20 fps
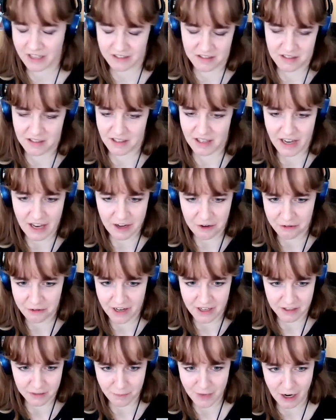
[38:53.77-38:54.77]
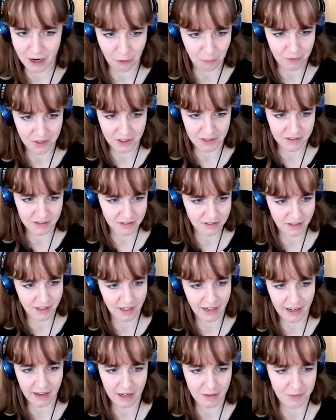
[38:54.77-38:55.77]
as Andreas Malm has
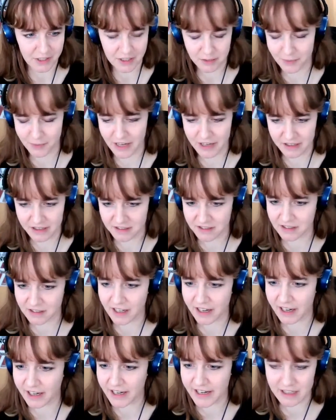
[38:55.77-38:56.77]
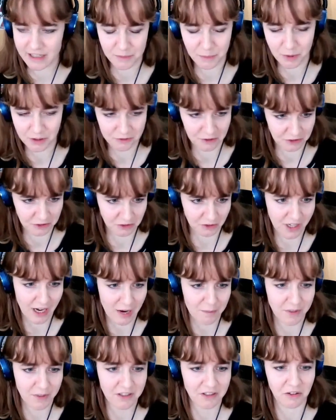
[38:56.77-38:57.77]
explained in his book Fossil
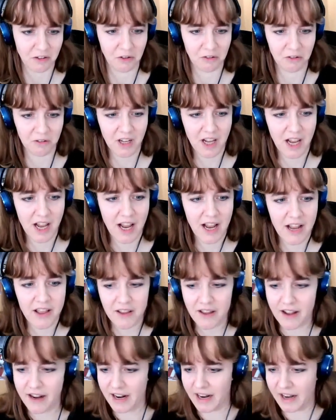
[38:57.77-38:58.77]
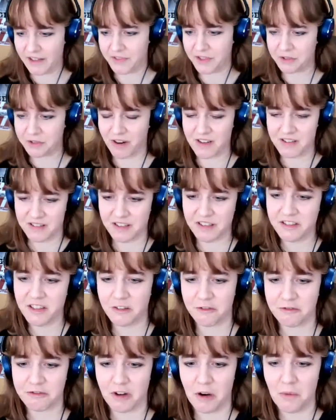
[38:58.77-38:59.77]
Capital, the
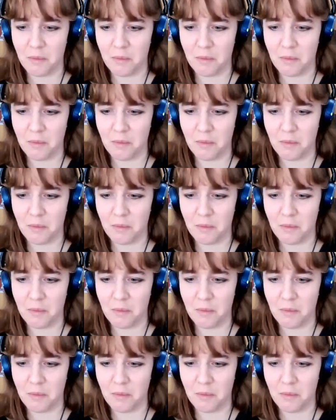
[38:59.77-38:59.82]
transition